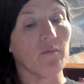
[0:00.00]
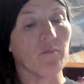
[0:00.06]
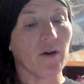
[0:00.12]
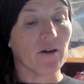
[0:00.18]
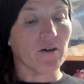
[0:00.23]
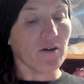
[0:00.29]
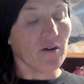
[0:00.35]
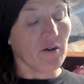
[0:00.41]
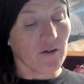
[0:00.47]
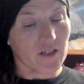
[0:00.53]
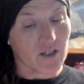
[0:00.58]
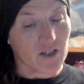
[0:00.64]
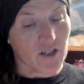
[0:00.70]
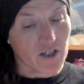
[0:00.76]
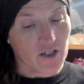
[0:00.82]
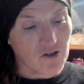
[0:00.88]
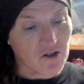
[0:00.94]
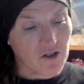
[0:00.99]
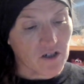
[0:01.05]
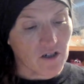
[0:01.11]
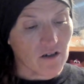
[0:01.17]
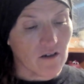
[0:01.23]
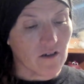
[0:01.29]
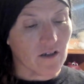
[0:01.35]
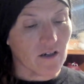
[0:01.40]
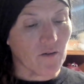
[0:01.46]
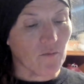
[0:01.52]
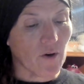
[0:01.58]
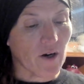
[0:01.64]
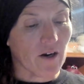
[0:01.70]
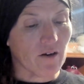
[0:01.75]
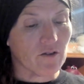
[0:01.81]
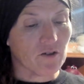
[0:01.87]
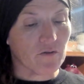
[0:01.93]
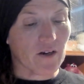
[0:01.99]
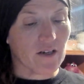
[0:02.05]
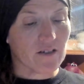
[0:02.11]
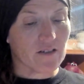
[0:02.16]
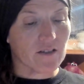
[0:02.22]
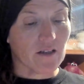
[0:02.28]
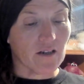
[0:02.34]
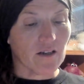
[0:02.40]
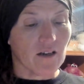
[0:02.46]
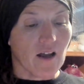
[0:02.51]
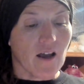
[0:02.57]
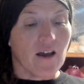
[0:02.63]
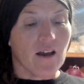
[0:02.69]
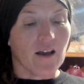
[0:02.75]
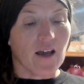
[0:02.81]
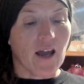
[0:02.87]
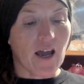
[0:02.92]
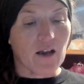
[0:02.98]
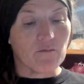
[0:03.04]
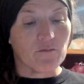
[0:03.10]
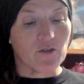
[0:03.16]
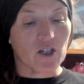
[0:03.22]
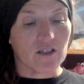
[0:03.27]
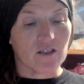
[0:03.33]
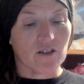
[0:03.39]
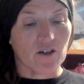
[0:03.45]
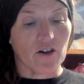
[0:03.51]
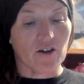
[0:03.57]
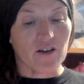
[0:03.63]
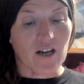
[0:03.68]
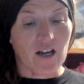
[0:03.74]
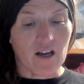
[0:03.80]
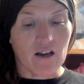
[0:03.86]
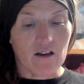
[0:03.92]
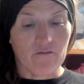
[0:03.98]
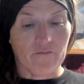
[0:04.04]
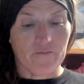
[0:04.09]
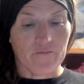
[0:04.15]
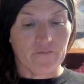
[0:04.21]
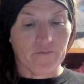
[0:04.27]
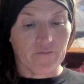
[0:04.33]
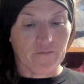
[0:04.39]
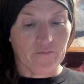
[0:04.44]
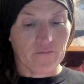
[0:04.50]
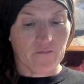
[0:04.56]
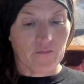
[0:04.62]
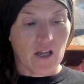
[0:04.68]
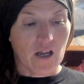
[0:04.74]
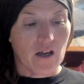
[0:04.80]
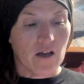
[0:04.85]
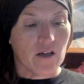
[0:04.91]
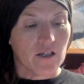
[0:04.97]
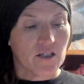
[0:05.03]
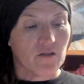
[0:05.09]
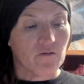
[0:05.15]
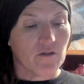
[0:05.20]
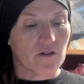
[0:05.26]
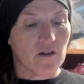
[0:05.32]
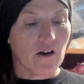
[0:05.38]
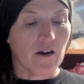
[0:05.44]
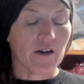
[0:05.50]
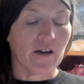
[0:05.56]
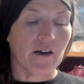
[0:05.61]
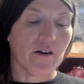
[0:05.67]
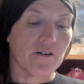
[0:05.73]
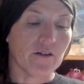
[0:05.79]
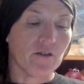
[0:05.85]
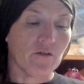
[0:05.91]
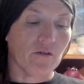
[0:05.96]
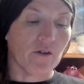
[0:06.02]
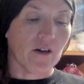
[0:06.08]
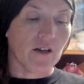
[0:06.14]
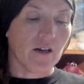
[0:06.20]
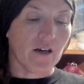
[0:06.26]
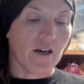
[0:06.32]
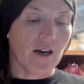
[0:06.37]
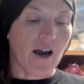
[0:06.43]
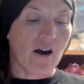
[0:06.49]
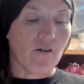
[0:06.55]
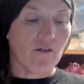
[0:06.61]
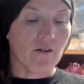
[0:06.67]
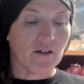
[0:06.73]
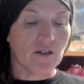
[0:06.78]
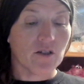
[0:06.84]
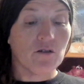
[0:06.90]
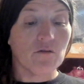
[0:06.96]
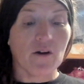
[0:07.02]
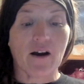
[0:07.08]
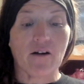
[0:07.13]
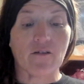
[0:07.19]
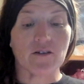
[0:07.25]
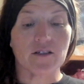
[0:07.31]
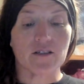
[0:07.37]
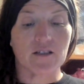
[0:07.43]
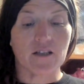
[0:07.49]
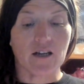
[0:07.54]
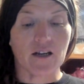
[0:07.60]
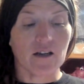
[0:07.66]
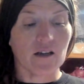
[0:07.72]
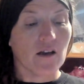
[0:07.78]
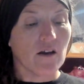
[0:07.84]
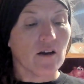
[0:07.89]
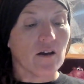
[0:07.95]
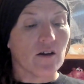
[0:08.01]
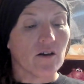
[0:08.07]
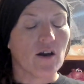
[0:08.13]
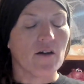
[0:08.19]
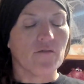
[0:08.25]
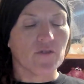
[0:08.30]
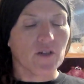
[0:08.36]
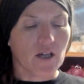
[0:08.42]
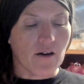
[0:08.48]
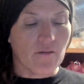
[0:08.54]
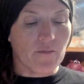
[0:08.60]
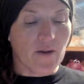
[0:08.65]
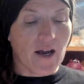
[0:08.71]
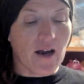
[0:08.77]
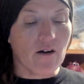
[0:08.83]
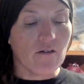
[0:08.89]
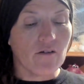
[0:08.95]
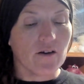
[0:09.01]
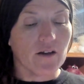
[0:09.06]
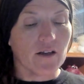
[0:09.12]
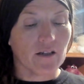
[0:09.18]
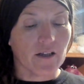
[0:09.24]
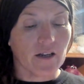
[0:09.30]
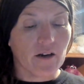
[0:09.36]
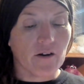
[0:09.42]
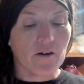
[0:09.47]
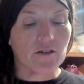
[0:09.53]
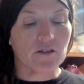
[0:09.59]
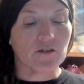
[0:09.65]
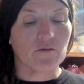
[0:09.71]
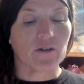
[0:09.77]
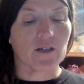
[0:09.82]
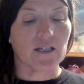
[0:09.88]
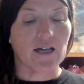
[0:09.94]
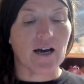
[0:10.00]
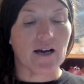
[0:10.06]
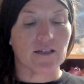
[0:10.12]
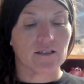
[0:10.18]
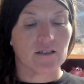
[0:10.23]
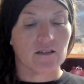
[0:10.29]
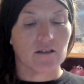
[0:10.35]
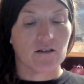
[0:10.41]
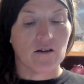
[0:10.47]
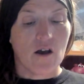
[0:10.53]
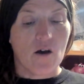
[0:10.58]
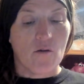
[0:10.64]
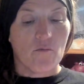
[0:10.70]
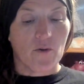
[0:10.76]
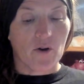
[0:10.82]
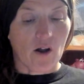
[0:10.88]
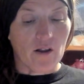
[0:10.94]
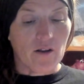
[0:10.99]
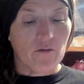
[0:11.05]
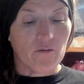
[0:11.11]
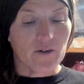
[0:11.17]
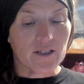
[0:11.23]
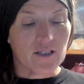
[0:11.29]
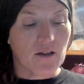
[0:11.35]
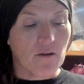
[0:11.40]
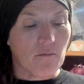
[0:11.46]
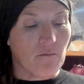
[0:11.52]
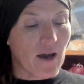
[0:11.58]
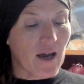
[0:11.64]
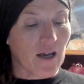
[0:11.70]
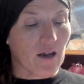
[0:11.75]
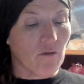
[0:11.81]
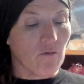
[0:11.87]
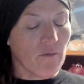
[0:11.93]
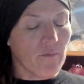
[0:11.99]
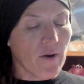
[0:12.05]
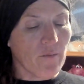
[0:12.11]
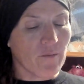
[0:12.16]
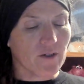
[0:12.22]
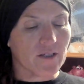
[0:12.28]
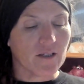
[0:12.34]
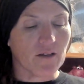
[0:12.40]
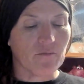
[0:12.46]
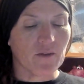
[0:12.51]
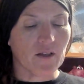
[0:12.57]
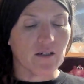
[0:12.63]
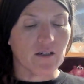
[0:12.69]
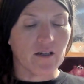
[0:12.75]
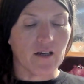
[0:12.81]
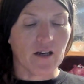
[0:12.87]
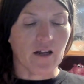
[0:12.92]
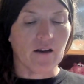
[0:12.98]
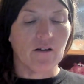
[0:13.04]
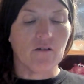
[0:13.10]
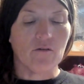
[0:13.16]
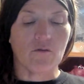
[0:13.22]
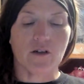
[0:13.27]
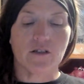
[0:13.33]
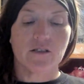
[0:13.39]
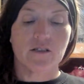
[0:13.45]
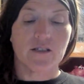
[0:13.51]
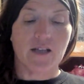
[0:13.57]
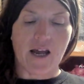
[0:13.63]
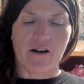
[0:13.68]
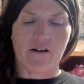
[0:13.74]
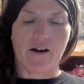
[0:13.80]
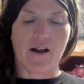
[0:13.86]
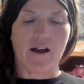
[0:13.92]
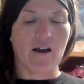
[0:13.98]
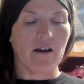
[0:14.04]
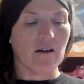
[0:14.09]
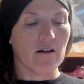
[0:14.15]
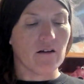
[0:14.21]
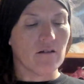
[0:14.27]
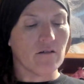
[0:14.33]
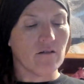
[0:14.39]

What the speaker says: better nourished than she, in a brown dress that came just to her knee. She would knock at her door in an hour, 2 hours, saying, "You have to come now," and lead her to a class. But all at once, Maggie remembered something. Today was Saturday.